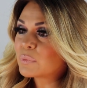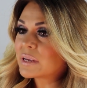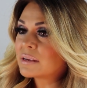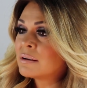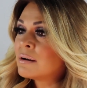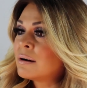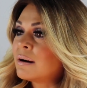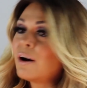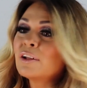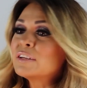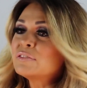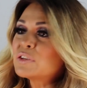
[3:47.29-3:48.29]
We
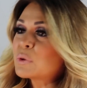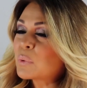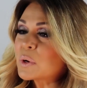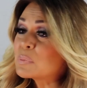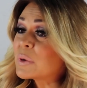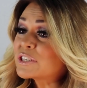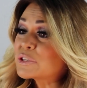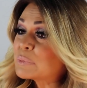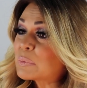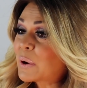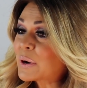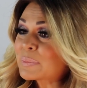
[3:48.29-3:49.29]
all lived in a 1-bedroom
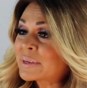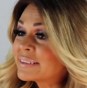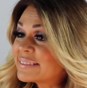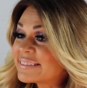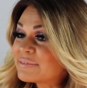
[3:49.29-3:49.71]
apartment.